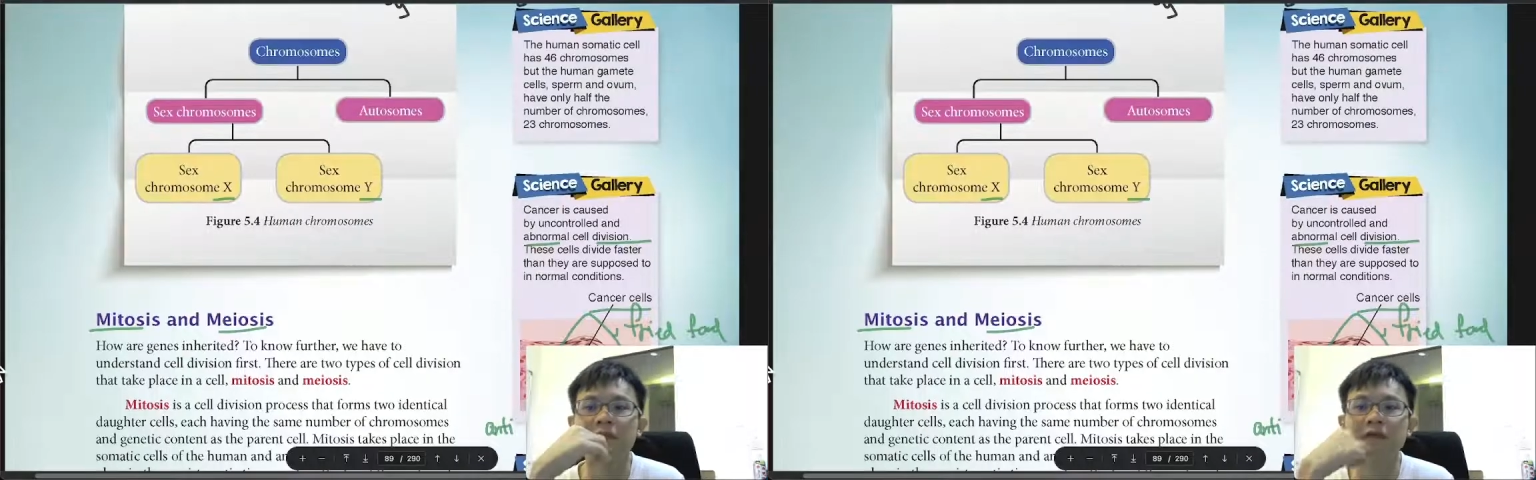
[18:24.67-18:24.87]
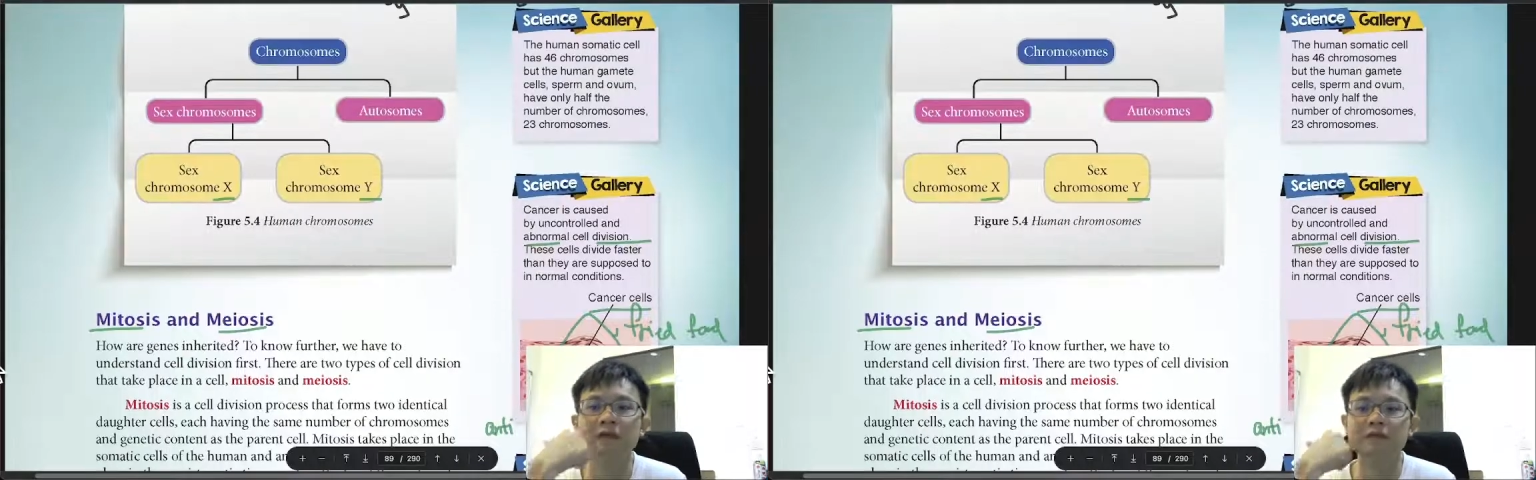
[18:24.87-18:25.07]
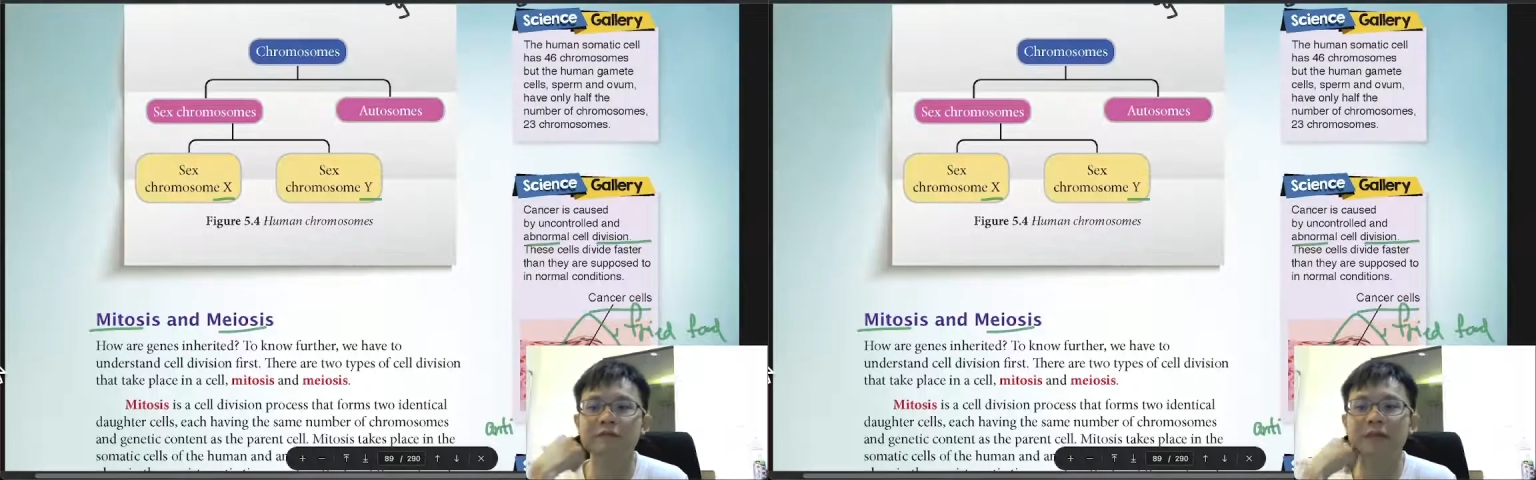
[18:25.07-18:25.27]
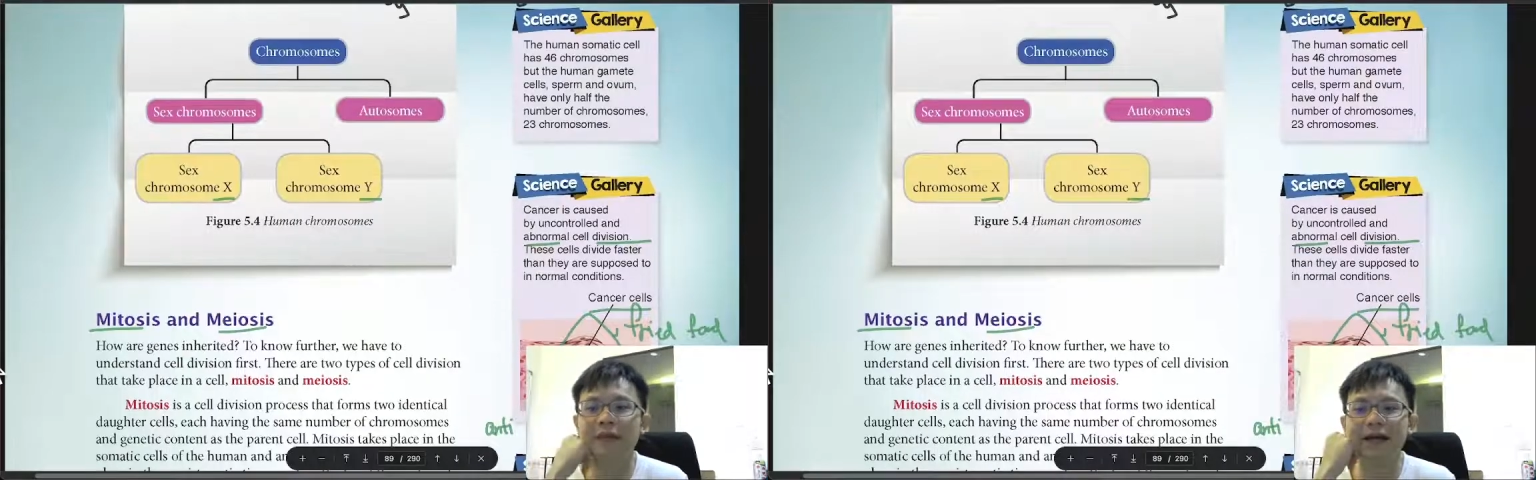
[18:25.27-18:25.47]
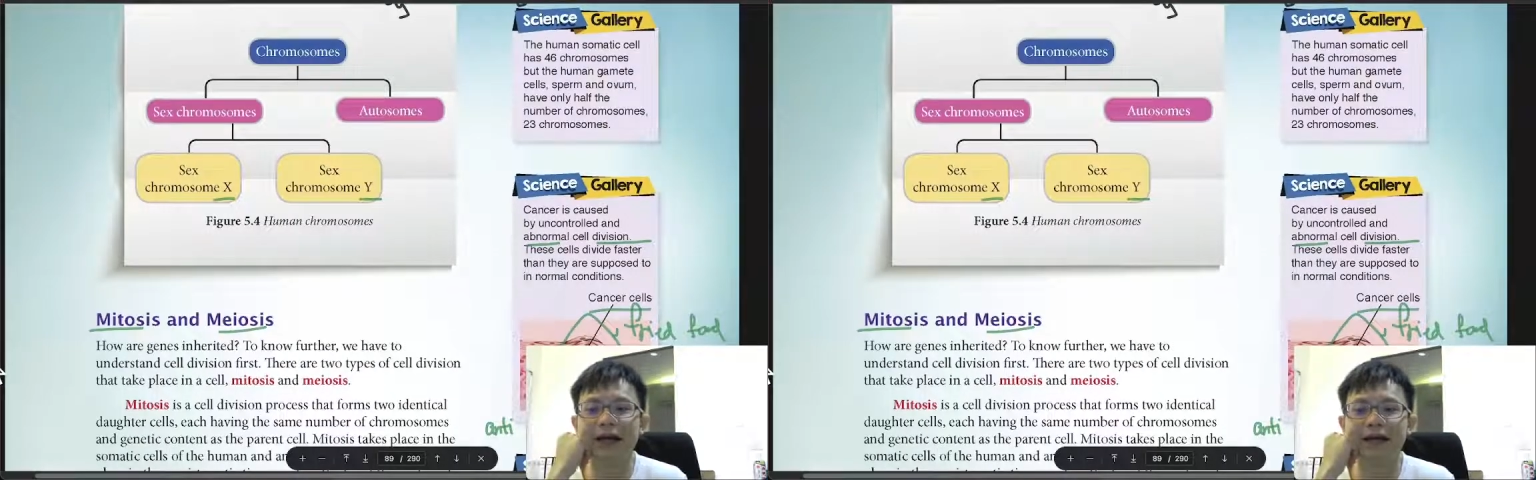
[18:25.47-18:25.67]
So
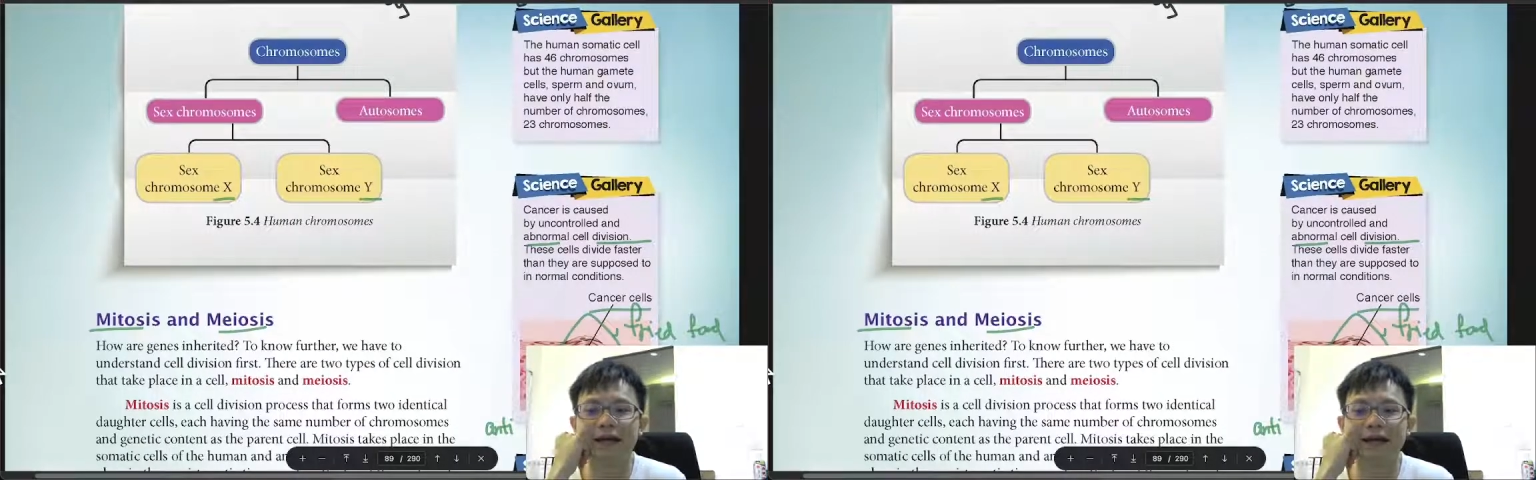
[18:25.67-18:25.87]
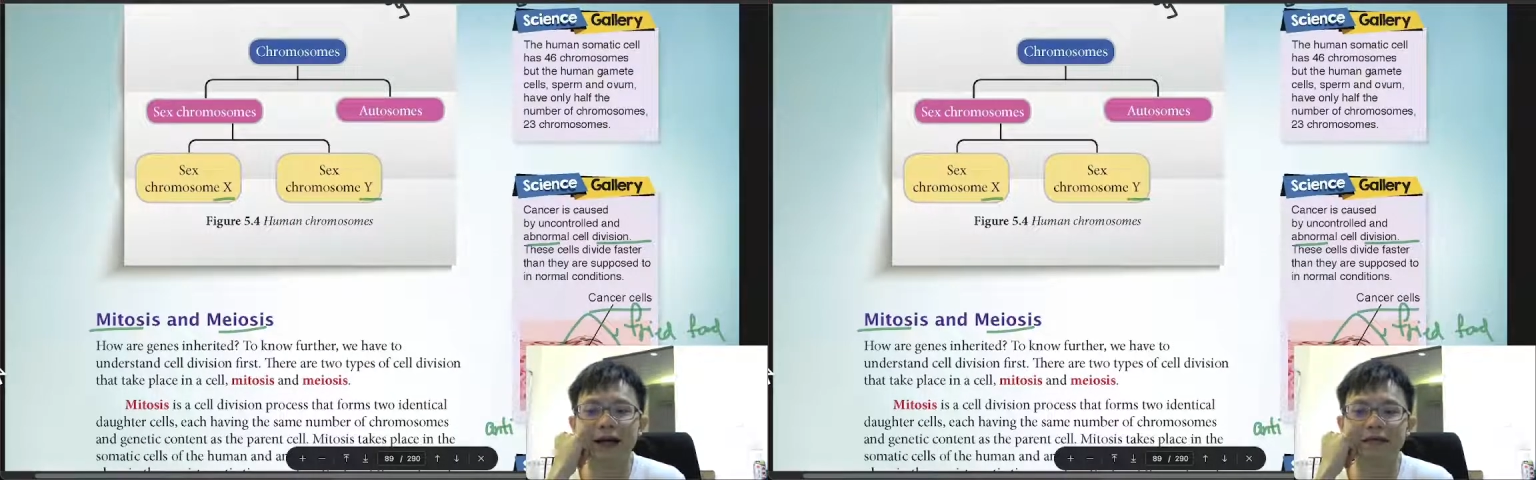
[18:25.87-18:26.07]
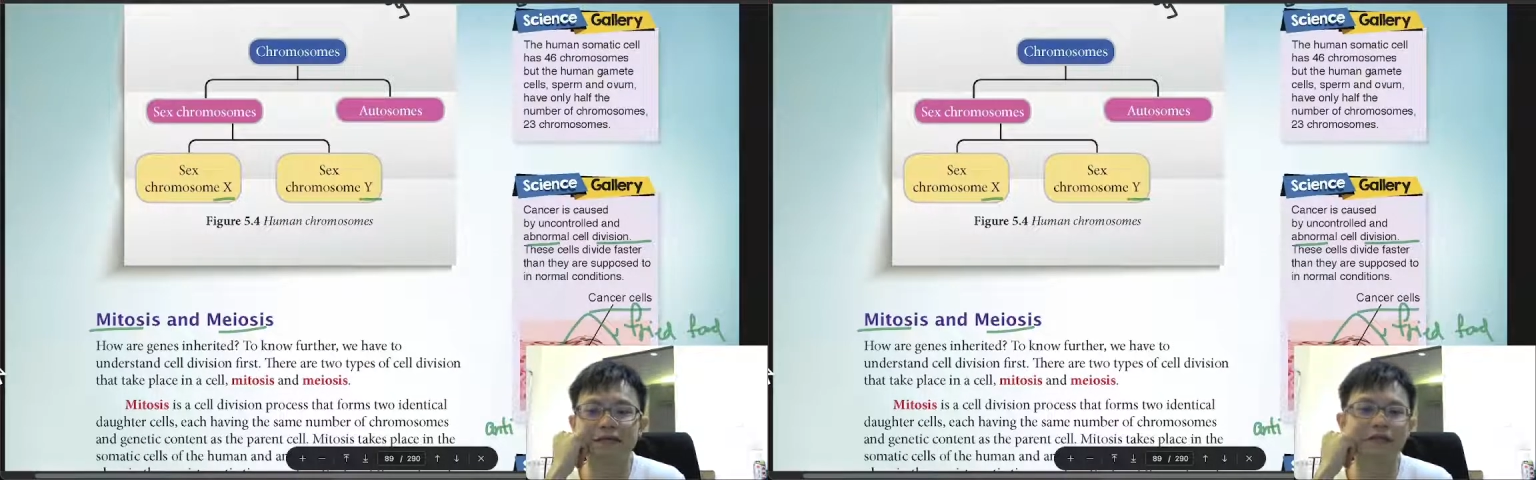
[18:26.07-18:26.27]
maybe I can ask